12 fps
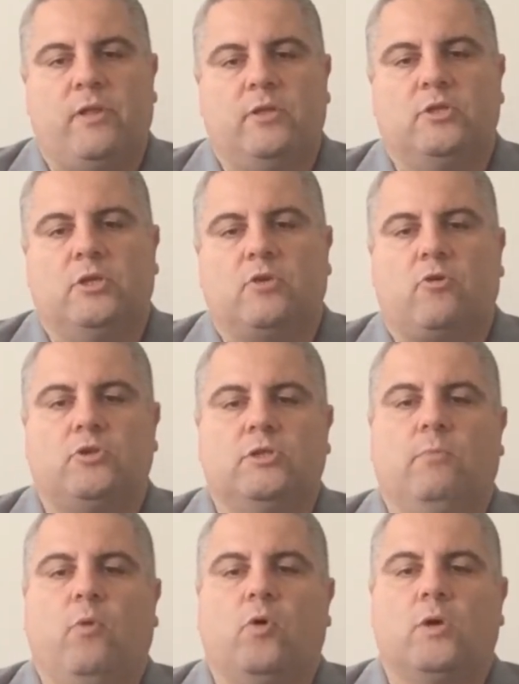religion across
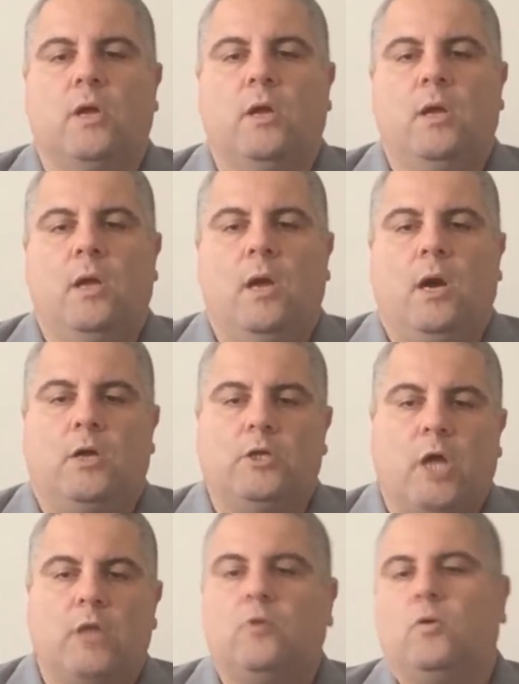the board are
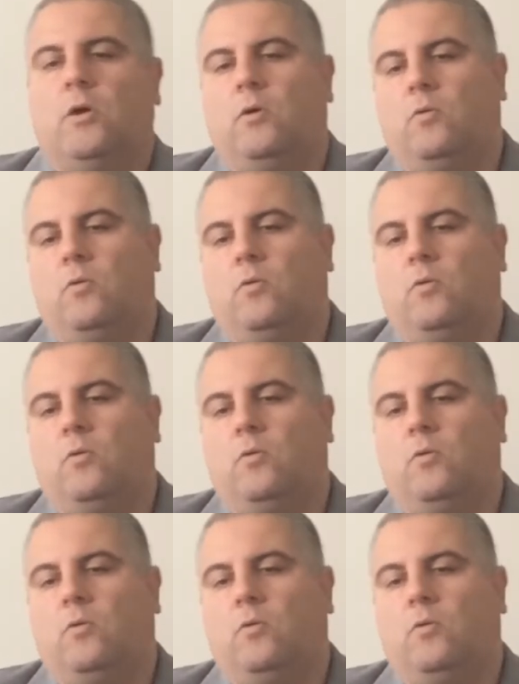not